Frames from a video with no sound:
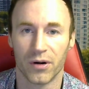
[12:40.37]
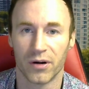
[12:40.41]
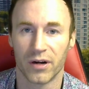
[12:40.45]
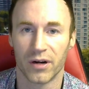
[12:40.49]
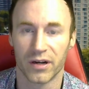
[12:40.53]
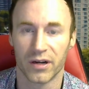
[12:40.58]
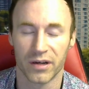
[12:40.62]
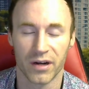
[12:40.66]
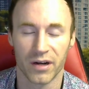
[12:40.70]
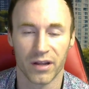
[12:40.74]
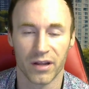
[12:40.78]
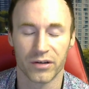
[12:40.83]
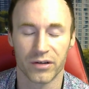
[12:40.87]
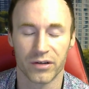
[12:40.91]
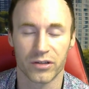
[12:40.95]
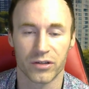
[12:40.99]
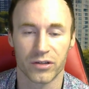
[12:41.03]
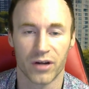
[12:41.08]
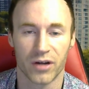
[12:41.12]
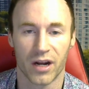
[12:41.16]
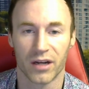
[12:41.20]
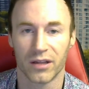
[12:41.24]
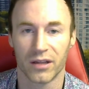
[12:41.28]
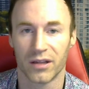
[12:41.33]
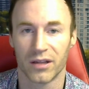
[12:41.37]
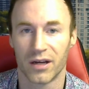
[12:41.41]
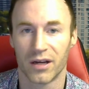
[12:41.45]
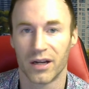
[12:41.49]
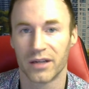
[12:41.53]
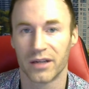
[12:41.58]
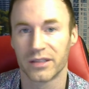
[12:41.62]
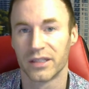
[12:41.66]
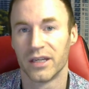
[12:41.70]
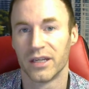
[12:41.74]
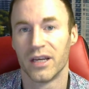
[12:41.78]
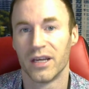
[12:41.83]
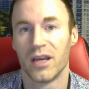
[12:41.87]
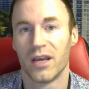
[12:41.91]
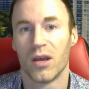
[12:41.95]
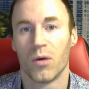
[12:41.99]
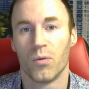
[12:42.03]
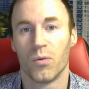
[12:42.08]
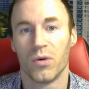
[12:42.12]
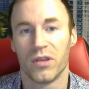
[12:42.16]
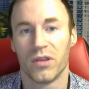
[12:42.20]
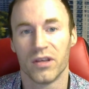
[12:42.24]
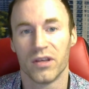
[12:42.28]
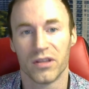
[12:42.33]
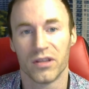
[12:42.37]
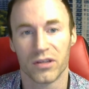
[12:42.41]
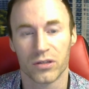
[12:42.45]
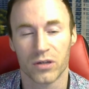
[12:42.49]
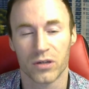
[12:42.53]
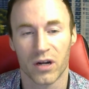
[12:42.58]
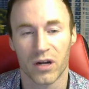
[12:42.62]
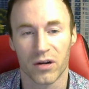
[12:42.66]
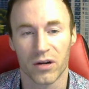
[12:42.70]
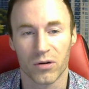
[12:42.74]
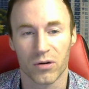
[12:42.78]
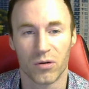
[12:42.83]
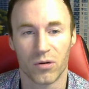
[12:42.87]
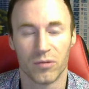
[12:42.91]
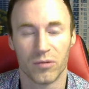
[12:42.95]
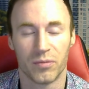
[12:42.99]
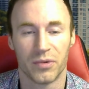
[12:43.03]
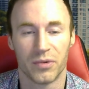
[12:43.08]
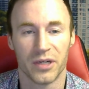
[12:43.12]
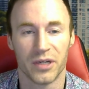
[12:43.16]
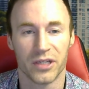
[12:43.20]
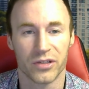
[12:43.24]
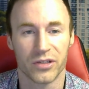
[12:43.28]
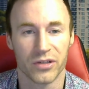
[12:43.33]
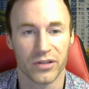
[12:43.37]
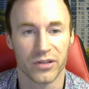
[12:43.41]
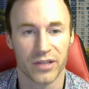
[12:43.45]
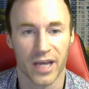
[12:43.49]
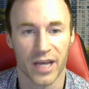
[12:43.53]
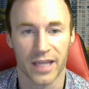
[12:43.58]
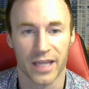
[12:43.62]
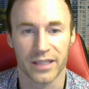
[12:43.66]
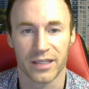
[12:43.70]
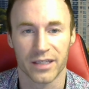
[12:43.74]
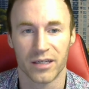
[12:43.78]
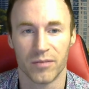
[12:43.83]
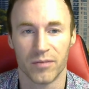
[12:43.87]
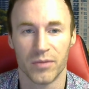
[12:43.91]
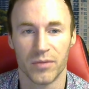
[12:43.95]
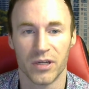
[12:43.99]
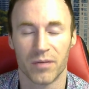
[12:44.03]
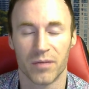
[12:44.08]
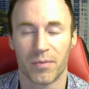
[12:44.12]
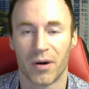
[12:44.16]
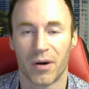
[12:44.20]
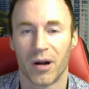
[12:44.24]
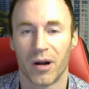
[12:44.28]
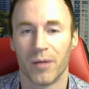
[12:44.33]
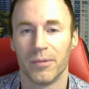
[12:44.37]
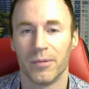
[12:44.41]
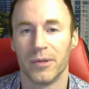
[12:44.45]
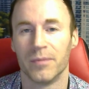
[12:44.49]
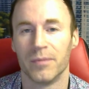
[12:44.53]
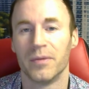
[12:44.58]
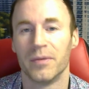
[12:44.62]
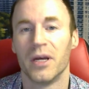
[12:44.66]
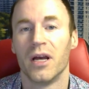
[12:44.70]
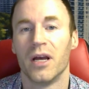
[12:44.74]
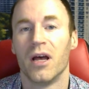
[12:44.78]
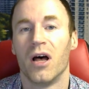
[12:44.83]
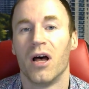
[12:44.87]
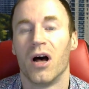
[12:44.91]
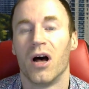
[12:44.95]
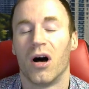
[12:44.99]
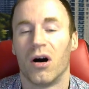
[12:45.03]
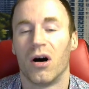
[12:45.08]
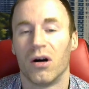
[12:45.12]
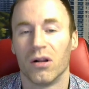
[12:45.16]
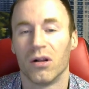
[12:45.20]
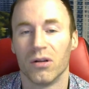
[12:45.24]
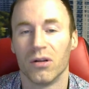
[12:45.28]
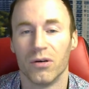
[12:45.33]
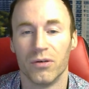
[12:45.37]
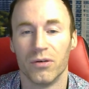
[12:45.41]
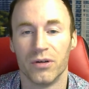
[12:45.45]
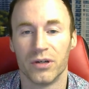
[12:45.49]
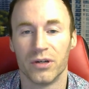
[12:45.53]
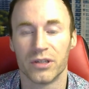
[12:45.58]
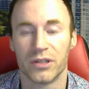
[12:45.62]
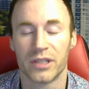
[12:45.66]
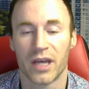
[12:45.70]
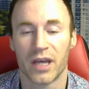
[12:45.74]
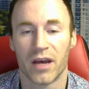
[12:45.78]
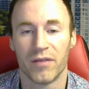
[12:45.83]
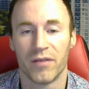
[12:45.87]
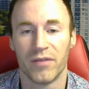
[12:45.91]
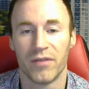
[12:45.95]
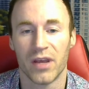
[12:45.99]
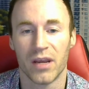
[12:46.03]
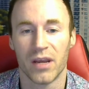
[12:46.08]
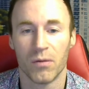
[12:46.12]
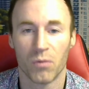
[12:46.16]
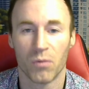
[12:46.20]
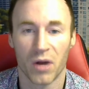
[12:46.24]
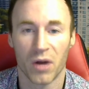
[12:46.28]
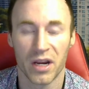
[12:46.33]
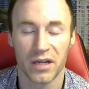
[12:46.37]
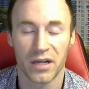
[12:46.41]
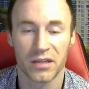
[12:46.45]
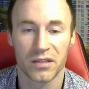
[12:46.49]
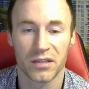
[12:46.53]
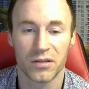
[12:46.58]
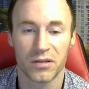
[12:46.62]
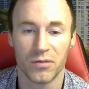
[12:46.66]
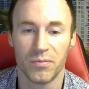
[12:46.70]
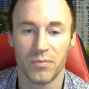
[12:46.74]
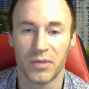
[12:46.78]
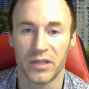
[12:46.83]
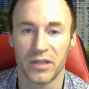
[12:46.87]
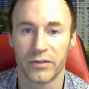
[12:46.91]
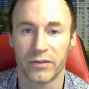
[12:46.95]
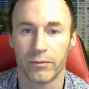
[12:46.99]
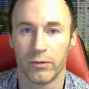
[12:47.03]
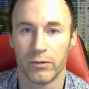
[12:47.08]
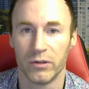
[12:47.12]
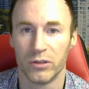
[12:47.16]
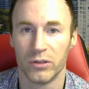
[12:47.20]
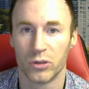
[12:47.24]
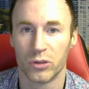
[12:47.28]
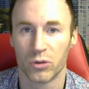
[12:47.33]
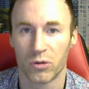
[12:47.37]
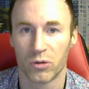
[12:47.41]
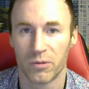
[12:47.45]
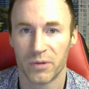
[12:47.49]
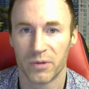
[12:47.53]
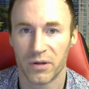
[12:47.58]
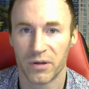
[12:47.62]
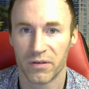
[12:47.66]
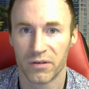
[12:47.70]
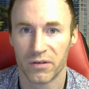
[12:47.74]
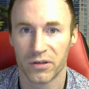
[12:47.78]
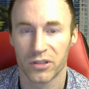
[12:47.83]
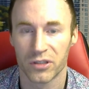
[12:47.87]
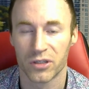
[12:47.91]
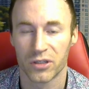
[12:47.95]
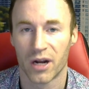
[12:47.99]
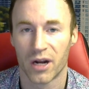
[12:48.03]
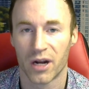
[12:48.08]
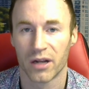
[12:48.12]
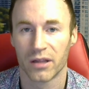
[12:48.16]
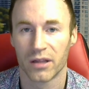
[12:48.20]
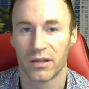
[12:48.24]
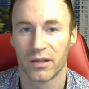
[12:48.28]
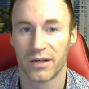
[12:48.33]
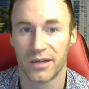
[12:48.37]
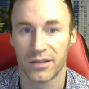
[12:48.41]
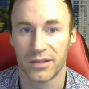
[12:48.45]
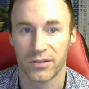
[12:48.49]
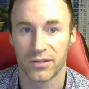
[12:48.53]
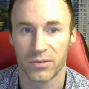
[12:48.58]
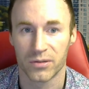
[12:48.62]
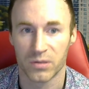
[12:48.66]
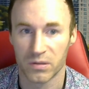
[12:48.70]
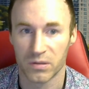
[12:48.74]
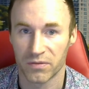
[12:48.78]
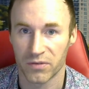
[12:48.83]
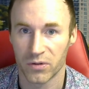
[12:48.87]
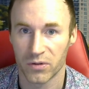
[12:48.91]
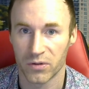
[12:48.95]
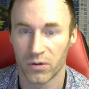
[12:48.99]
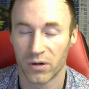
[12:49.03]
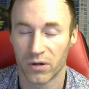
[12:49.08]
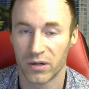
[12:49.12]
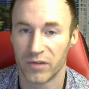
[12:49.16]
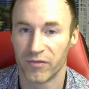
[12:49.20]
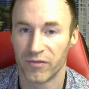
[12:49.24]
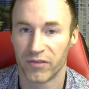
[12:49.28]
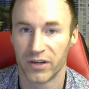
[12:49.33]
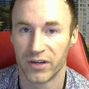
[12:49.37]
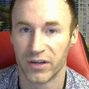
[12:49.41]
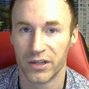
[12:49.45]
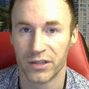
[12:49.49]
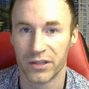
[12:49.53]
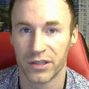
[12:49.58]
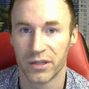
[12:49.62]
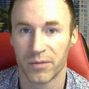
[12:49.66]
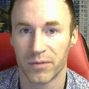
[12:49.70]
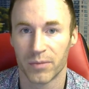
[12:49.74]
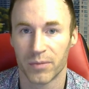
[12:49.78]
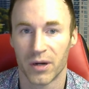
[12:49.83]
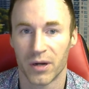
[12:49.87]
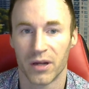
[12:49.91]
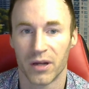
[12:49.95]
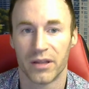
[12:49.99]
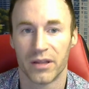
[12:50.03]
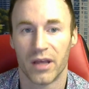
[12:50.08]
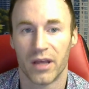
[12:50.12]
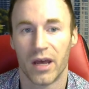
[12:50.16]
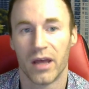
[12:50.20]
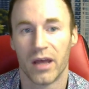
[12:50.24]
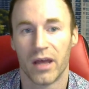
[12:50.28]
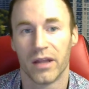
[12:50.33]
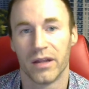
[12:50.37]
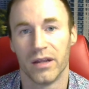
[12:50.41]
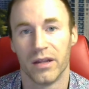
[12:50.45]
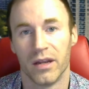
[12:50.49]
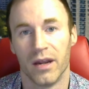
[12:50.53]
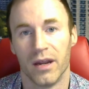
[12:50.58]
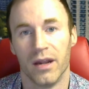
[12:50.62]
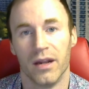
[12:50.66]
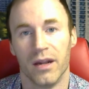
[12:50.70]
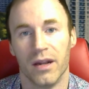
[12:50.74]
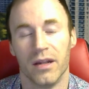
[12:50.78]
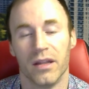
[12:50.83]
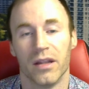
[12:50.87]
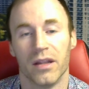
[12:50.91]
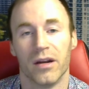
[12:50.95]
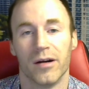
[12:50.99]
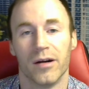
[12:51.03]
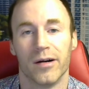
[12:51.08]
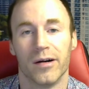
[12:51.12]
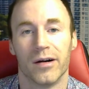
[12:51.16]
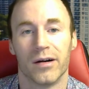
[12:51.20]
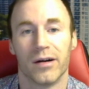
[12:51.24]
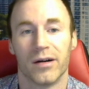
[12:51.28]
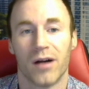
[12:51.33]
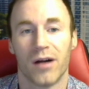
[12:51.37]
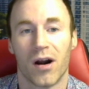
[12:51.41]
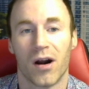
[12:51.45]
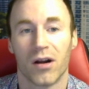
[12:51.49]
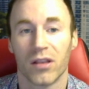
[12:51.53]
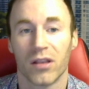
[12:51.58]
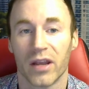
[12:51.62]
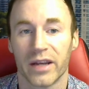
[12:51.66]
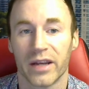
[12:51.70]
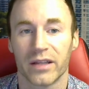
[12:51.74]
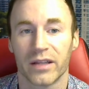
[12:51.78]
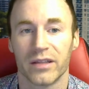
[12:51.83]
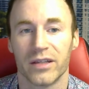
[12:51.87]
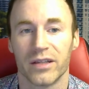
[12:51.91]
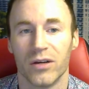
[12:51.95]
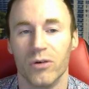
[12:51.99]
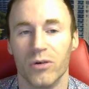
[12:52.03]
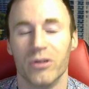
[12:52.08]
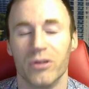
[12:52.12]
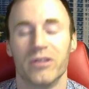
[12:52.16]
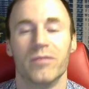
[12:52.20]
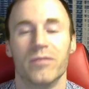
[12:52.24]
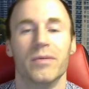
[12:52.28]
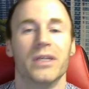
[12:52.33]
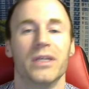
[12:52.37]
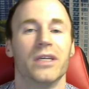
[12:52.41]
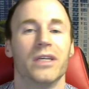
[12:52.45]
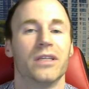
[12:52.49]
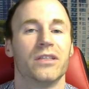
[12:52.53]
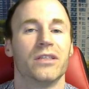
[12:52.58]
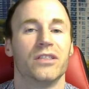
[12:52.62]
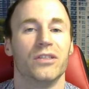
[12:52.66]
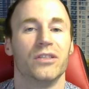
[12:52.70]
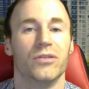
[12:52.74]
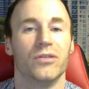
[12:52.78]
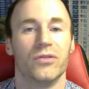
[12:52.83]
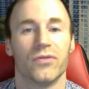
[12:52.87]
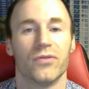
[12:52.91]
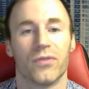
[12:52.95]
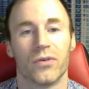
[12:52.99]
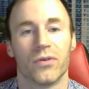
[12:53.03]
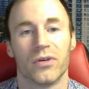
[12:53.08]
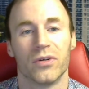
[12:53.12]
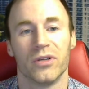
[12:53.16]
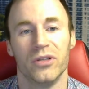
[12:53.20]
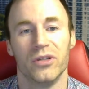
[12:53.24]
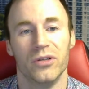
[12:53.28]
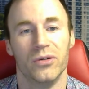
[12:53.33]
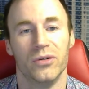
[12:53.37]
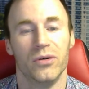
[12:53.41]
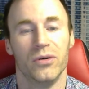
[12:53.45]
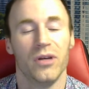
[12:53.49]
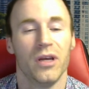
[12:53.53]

at another strata lot within the strata corporation, that's going to be a problem. All owners have a right to peaceful enjoyment of their strata lot. So if you are infringing upon that, then there are likely going to be issues for you.